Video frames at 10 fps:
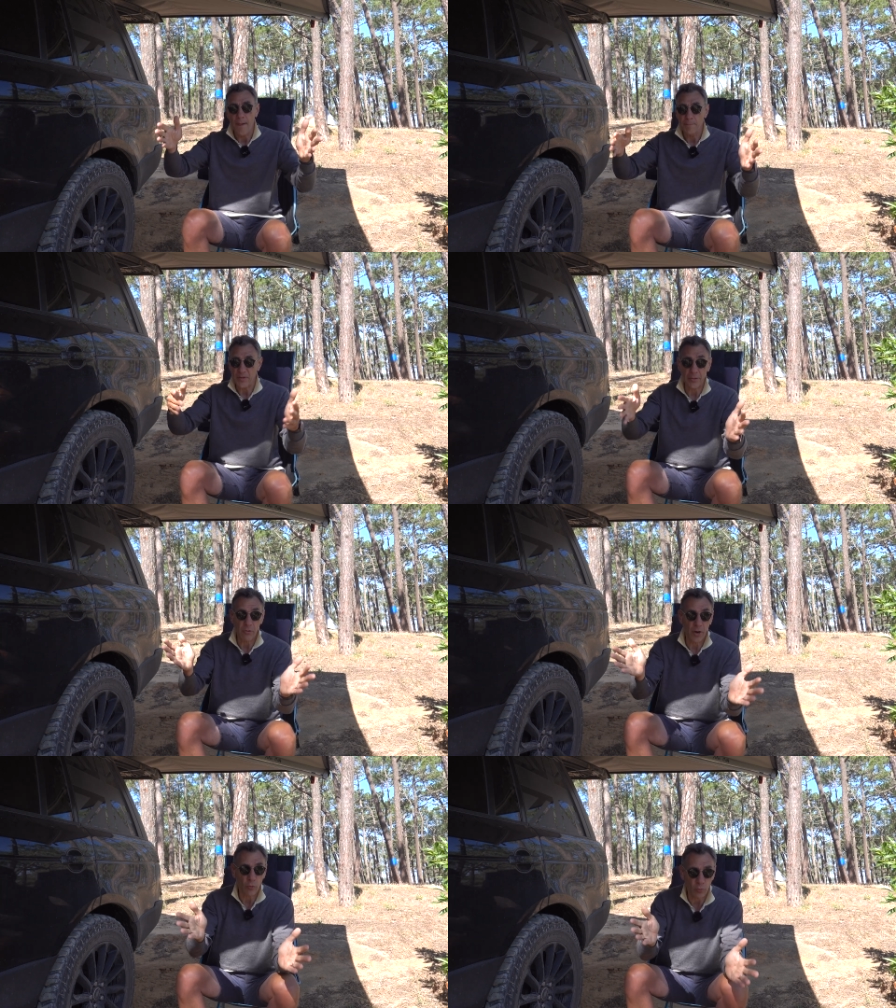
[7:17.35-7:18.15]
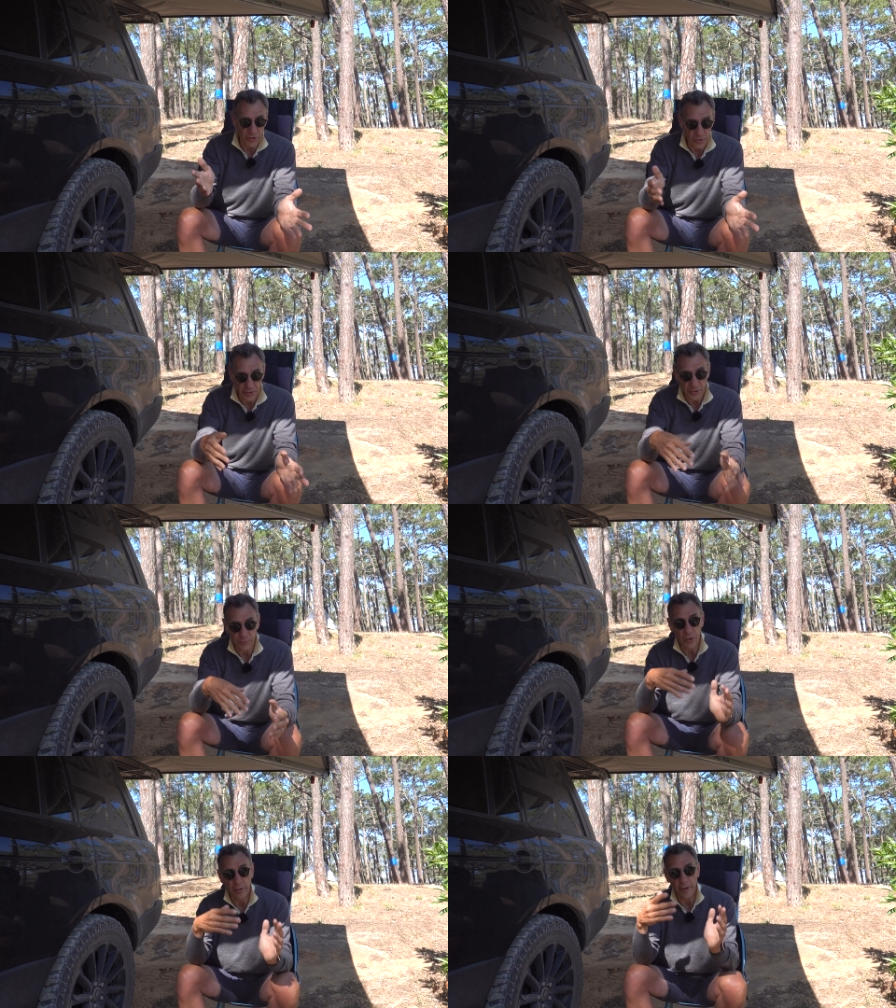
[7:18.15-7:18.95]
Now there are
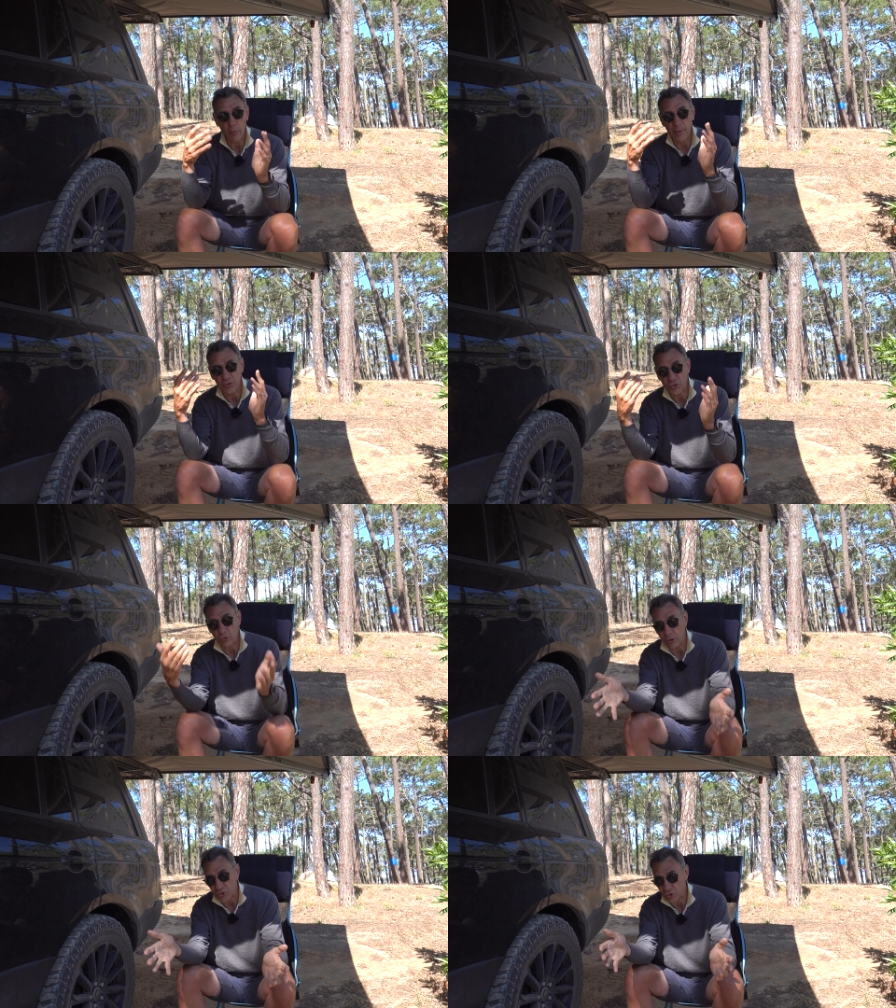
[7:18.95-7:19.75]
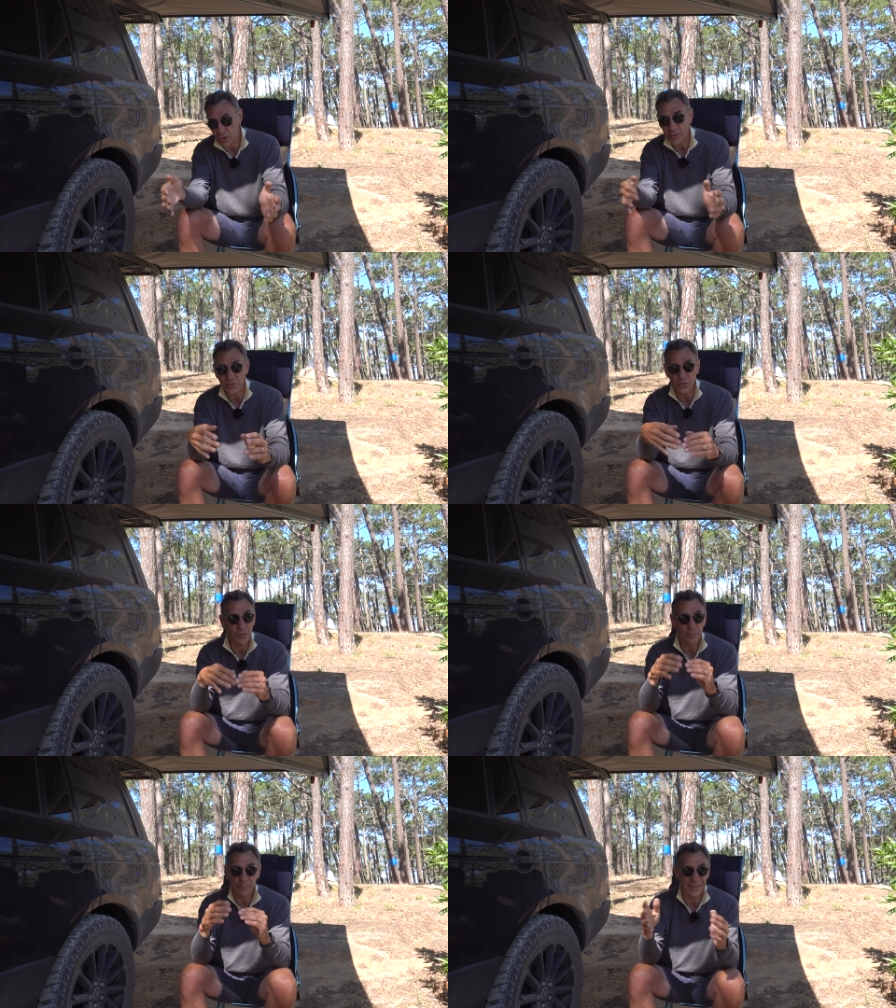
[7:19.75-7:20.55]
alternatives. You can go buy stronger
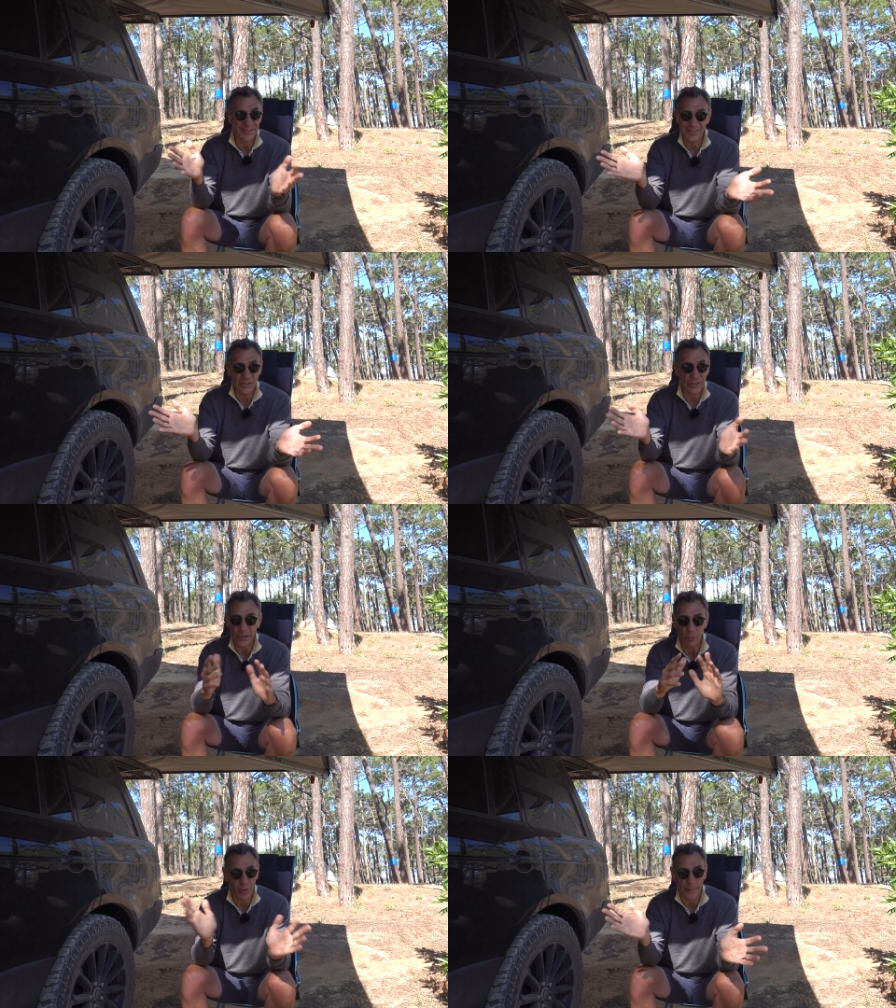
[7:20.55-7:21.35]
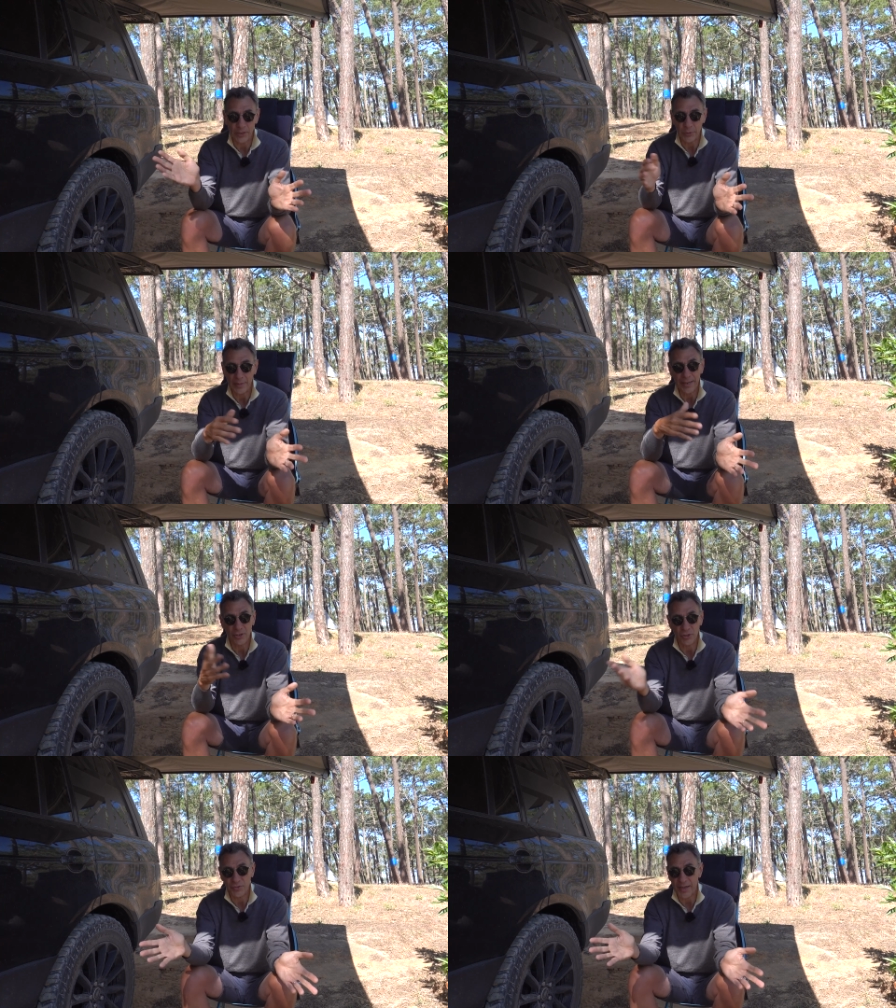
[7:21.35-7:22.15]
struts, but you don't want to be doing that.
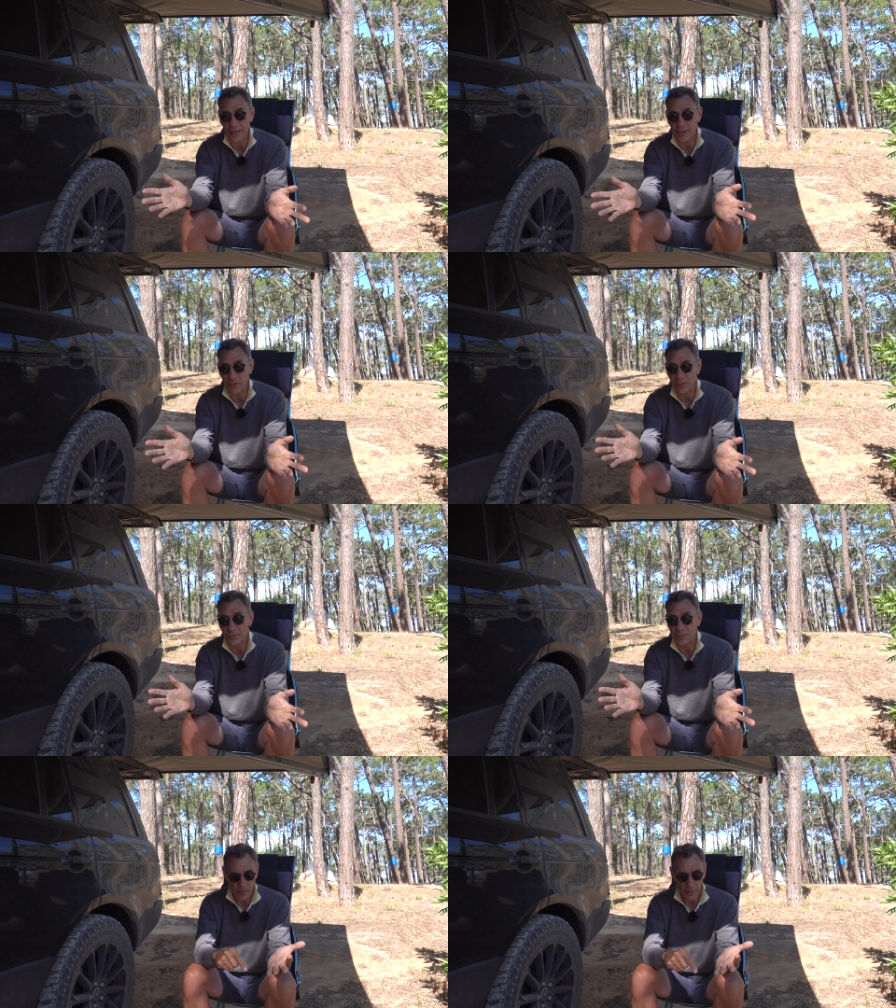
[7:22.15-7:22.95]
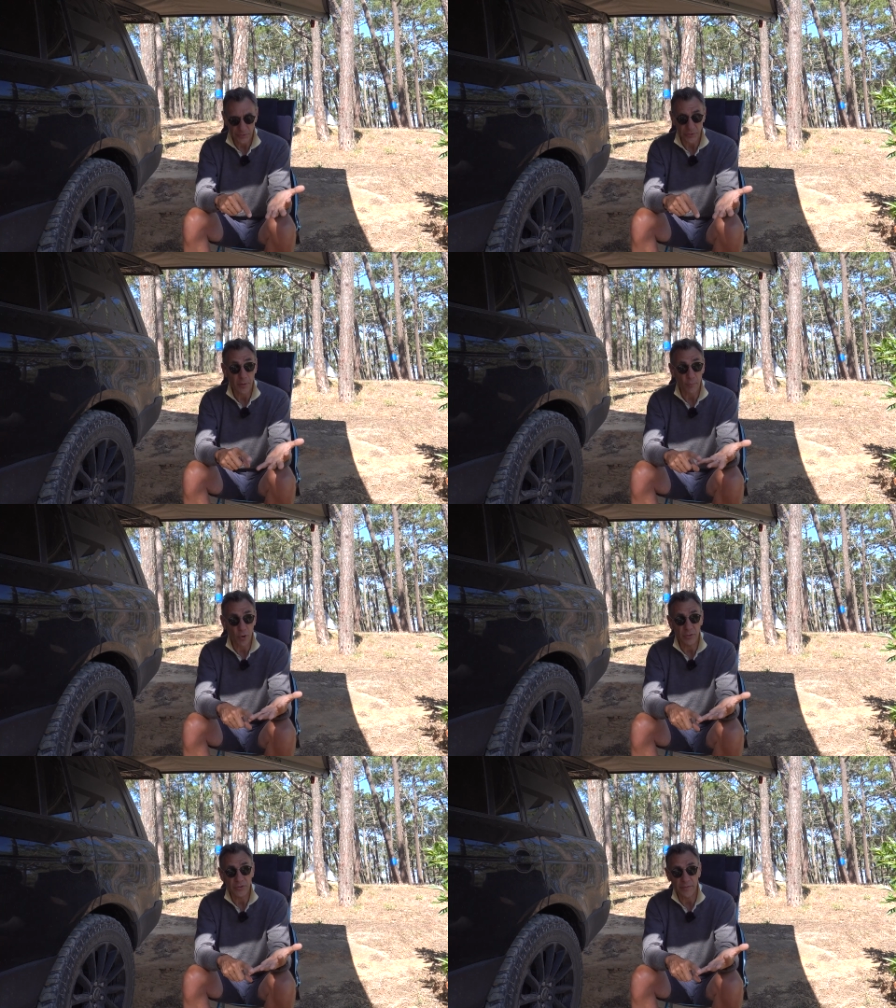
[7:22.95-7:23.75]
You're just adding costs. So the
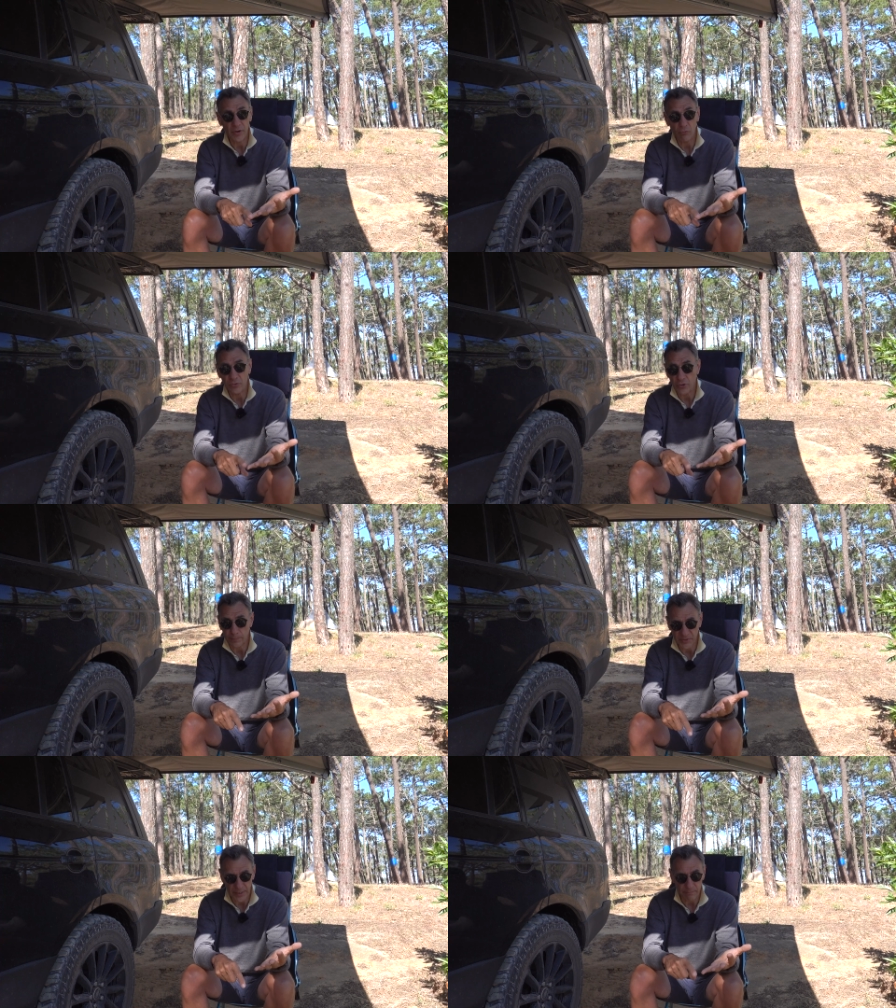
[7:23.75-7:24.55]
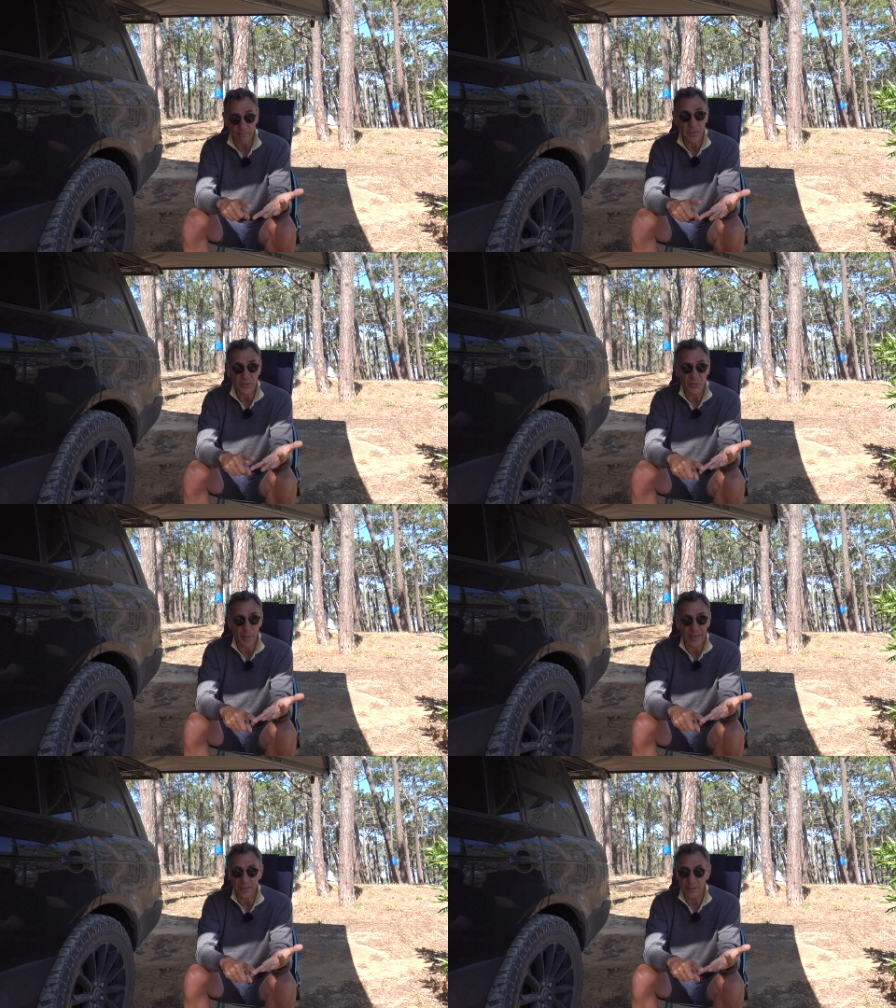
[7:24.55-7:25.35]
pros of a rooftop tent:
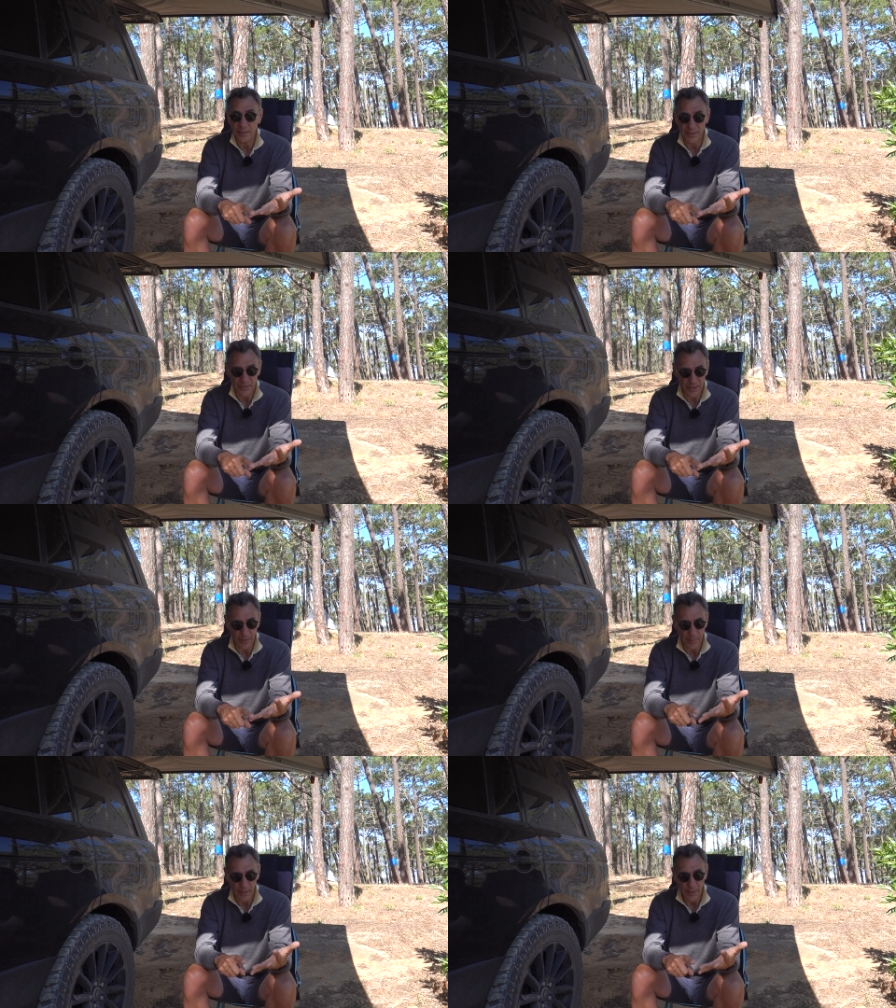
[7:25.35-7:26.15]
speed to set up,